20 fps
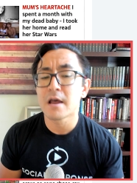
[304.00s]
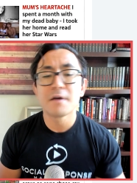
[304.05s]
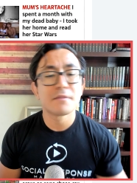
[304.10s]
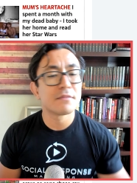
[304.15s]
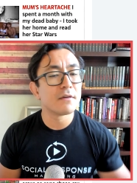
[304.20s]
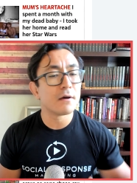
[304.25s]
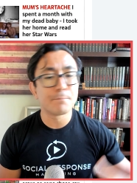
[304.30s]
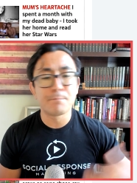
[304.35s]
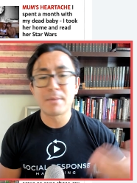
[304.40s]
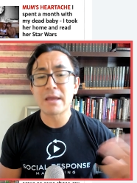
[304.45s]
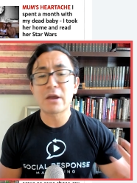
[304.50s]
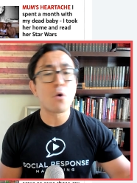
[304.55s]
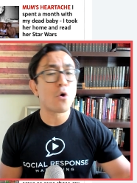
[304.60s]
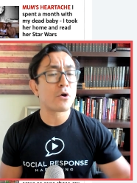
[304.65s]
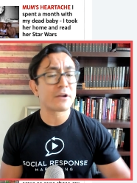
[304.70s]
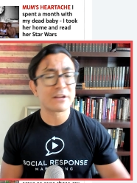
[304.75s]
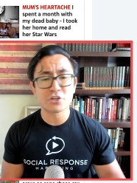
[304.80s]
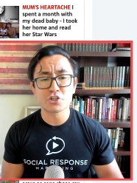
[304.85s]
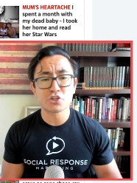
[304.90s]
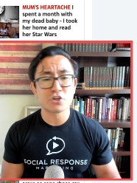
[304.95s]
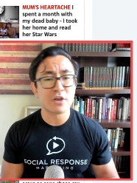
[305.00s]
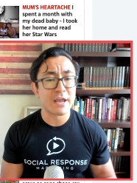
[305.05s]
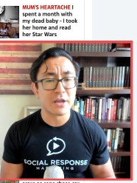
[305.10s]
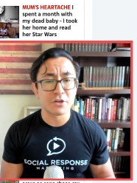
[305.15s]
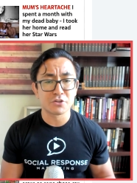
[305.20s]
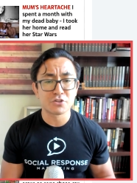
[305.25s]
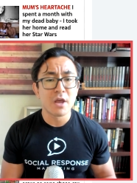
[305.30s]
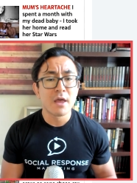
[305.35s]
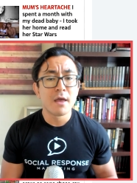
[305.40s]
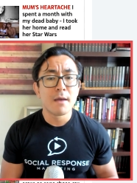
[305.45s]
the Bitcoin
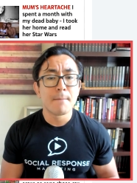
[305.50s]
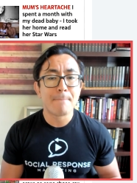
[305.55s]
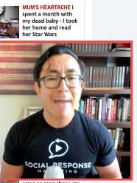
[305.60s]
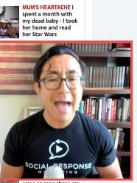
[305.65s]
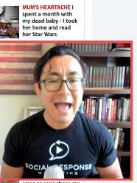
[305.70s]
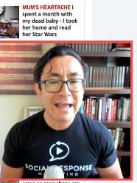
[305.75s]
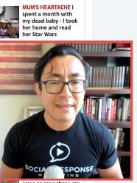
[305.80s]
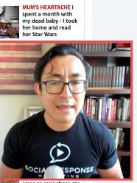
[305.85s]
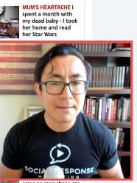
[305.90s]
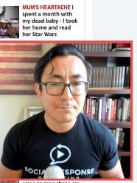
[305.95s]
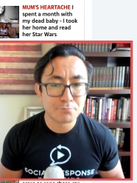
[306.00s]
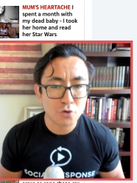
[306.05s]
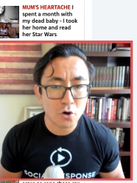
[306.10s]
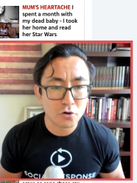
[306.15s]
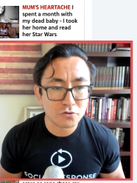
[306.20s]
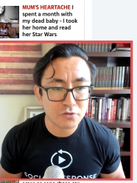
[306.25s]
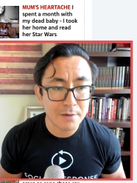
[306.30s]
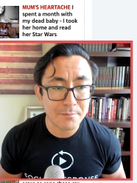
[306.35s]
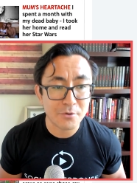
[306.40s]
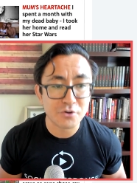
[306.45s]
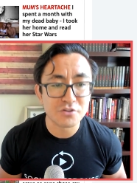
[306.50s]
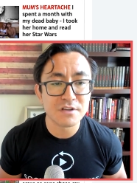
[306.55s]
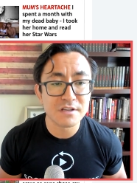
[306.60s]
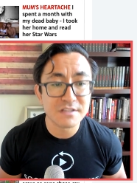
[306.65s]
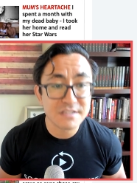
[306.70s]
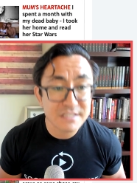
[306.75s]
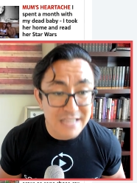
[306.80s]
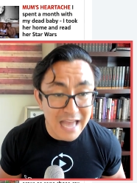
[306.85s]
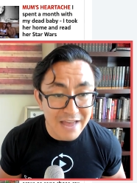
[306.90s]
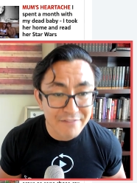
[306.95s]
exchange, back end programmers,
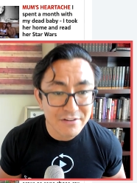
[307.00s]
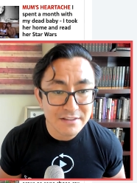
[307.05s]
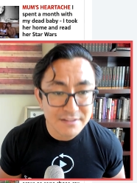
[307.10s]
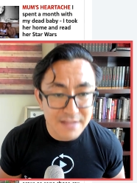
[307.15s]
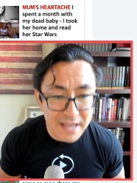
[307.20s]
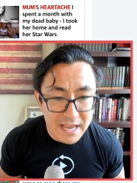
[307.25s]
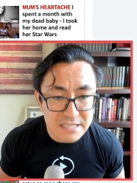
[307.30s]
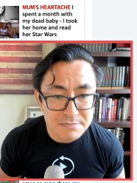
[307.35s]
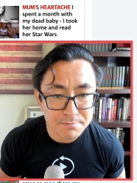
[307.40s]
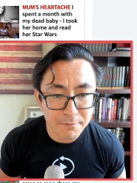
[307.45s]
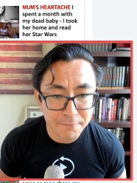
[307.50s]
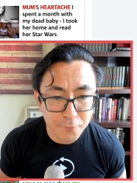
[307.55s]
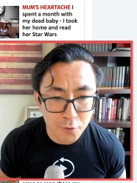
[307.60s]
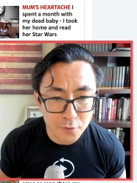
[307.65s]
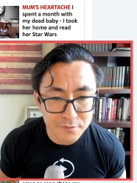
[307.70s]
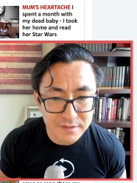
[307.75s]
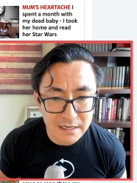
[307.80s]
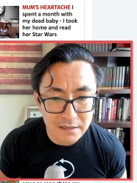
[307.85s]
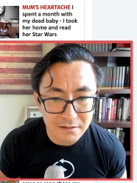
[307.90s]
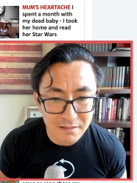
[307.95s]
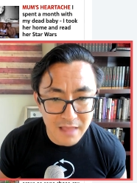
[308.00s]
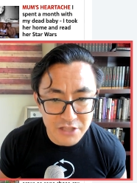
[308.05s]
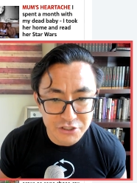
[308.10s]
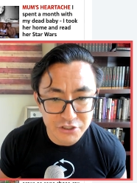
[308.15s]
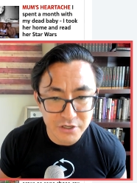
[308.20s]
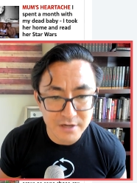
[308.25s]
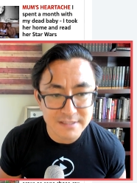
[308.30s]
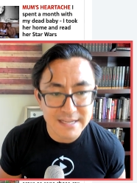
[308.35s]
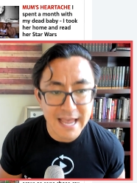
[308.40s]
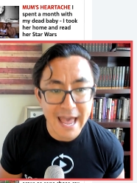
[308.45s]
seven days before the alleged
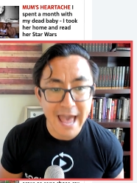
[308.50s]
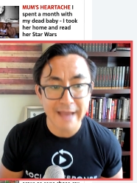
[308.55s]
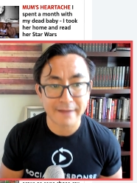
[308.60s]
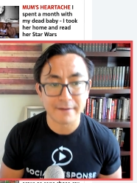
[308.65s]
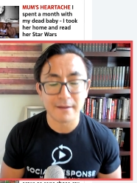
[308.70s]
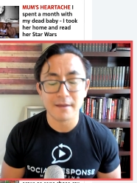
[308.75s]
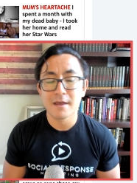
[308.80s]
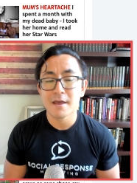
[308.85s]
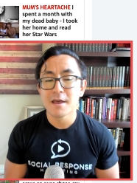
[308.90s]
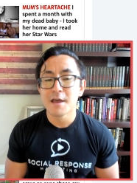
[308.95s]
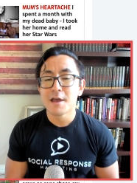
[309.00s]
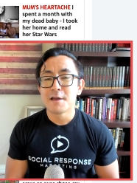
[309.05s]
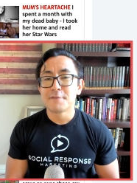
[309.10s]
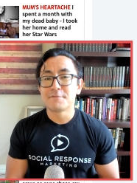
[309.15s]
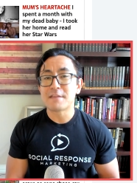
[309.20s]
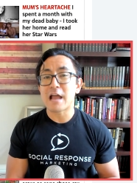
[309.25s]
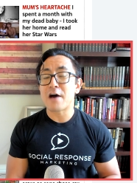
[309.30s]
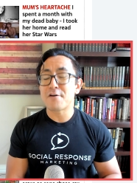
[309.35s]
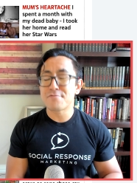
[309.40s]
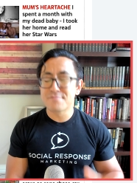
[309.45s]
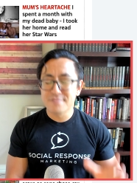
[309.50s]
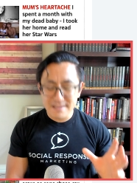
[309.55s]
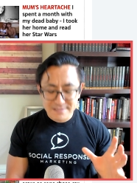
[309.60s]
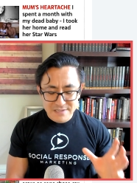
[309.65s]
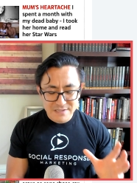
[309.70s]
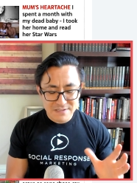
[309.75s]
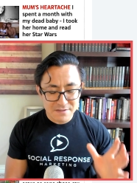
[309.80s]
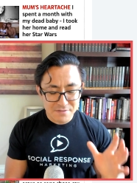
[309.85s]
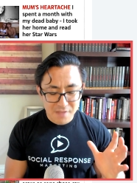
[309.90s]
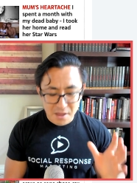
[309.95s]
attack. Now, this
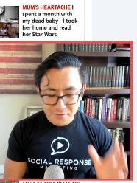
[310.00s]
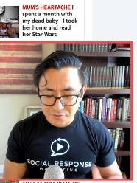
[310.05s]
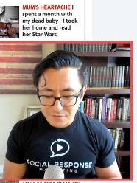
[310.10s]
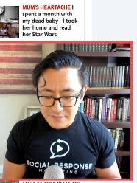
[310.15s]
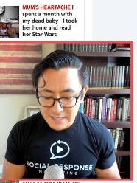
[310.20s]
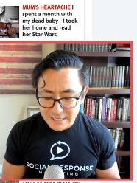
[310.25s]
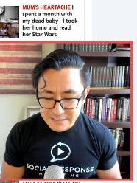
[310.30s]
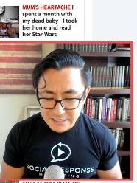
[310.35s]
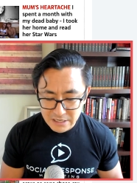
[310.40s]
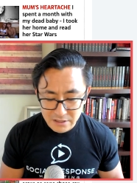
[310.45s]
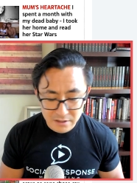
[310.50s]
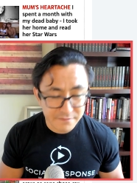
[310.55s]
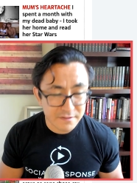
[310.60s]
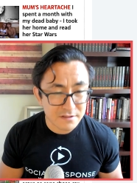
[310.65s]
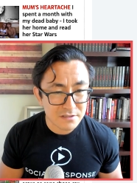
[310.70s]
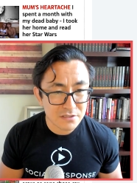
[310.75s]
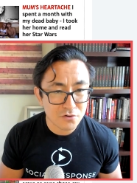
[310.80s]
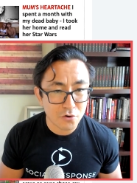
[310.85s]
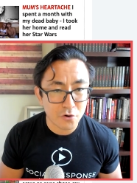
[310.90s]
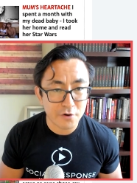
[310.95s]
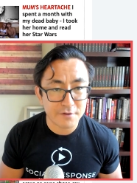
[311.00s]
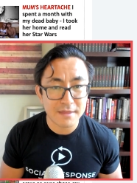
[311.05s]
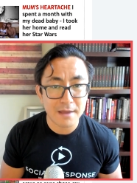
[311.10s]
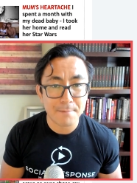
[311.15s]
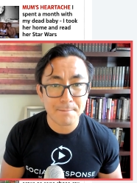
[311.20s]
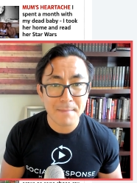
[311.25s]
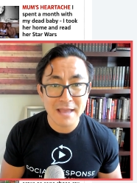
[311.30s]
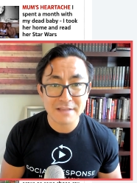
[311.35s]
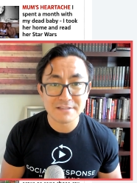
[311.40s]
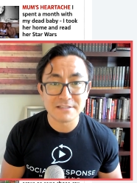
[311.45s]
is another detail of the story that
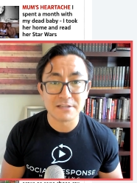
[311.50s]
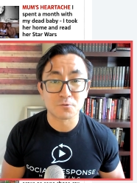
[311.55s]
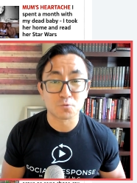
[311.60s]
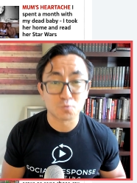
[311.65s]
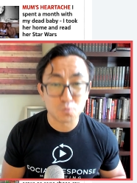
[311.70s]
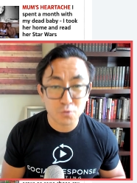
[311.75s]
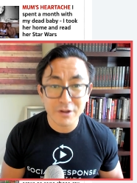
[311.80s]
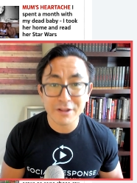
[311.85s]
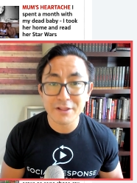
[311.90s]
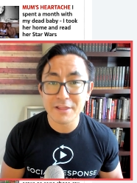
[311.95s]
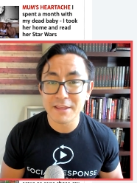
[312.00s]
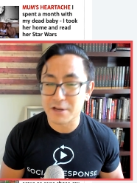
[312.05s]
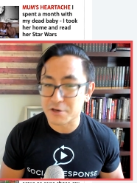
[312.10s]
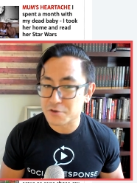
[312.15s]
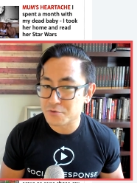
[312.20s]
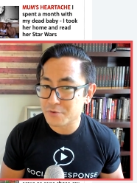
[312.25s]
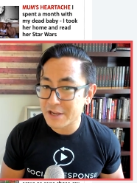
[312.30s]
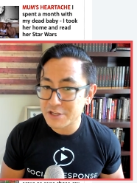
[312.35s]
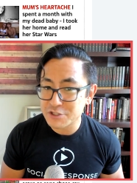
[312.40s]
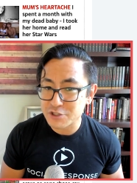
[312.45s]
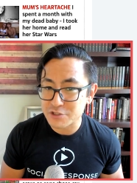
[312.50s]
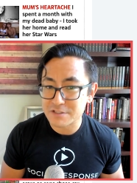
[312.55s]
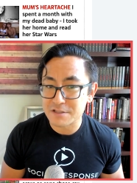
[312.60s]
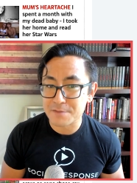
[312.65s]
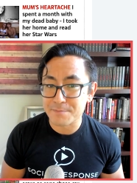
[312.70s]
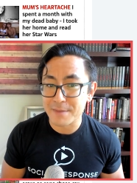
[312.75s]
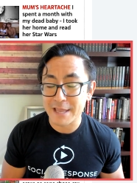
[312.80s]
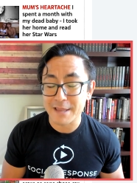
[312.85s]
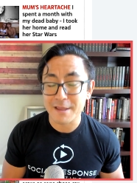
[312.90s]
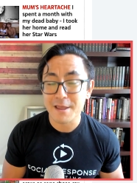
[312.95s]
makes it really egregious to
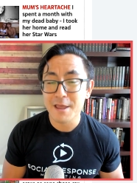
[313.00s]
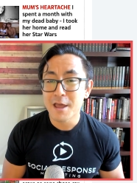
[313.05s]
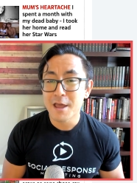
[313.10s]
me.